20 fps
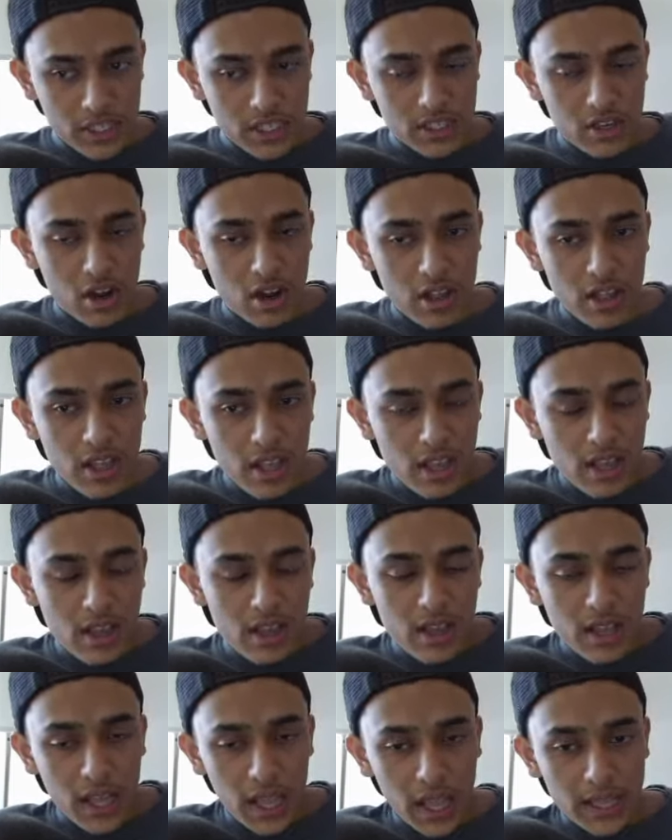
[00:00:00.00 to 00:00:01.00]
It's not
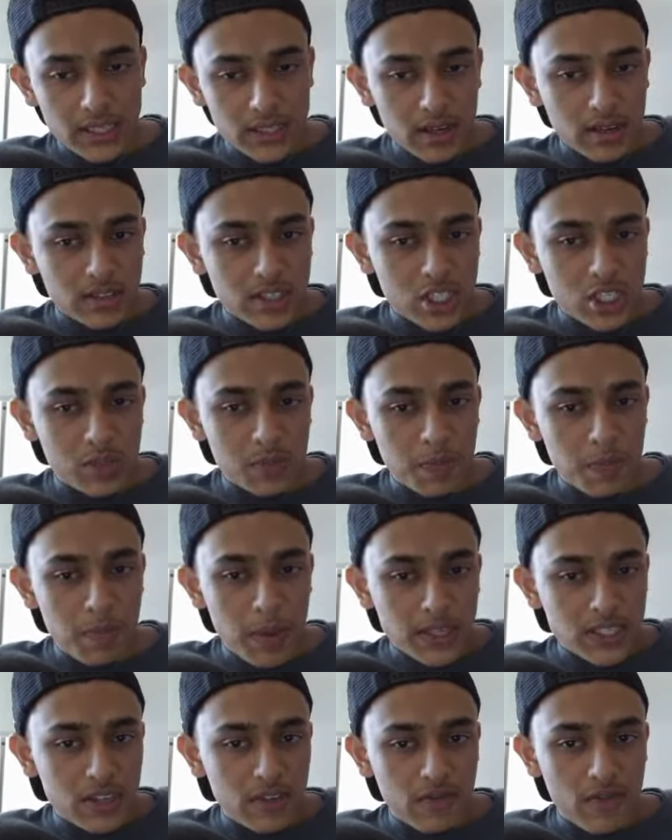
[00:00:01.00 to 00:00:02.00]
it's not
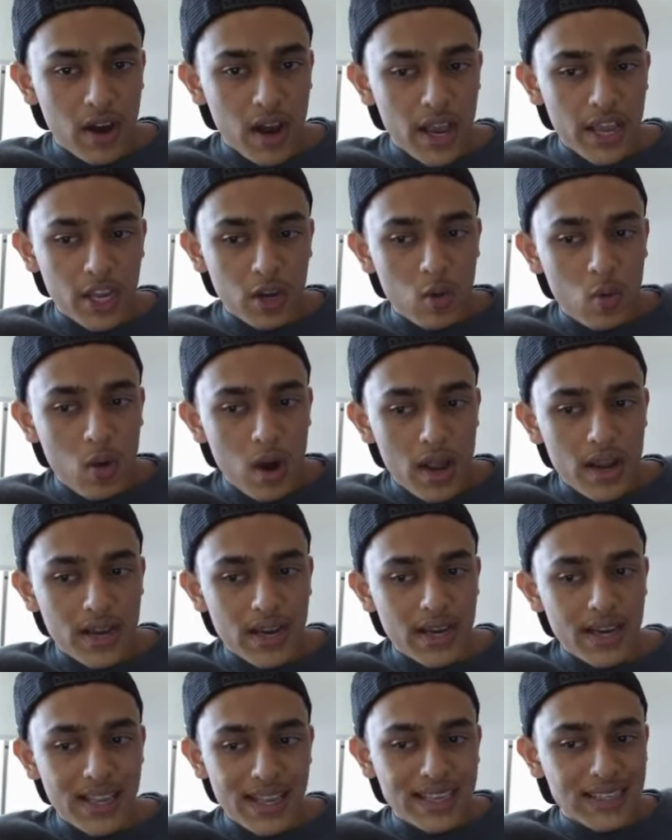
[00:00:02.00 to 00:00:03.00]
specifying
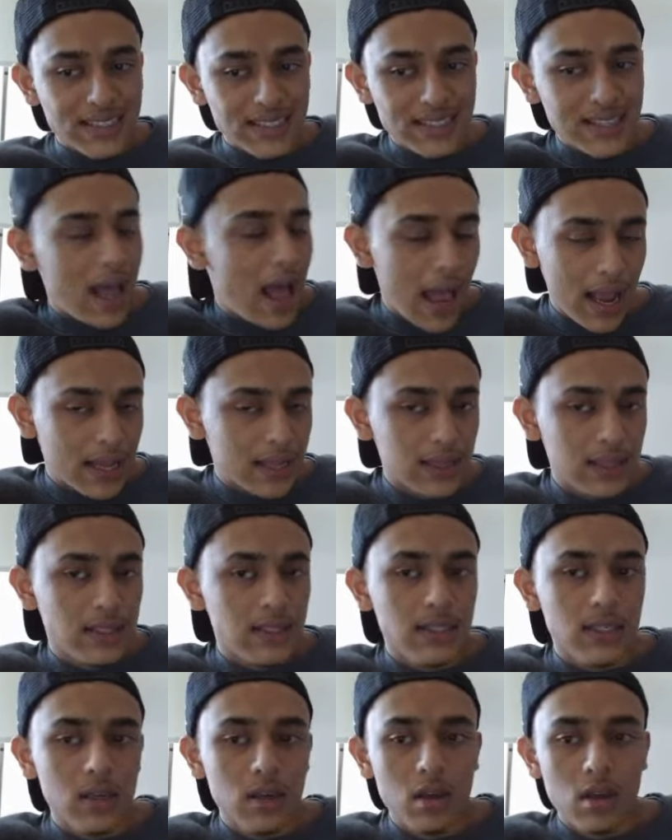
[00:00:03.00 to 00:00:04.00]
when
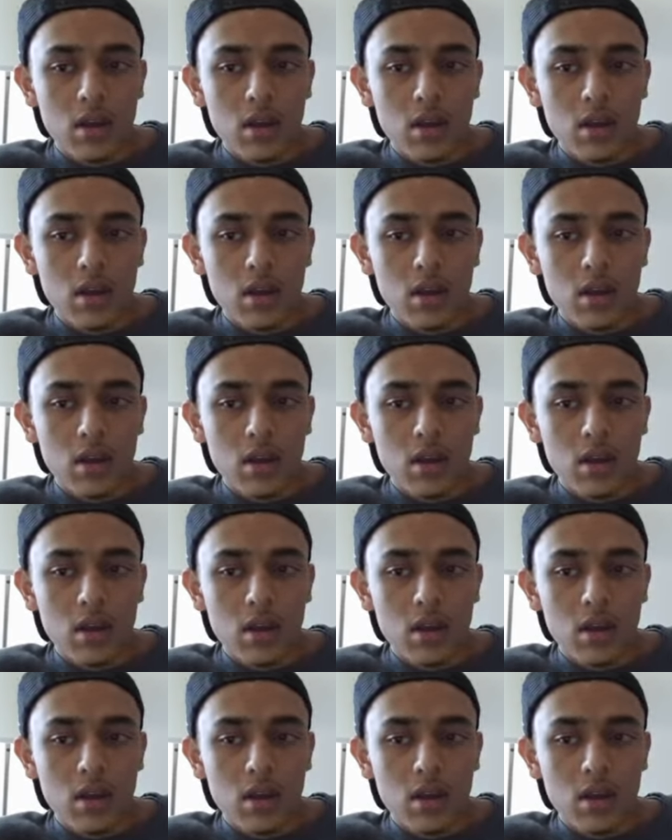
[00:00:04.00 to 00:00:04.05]
exactly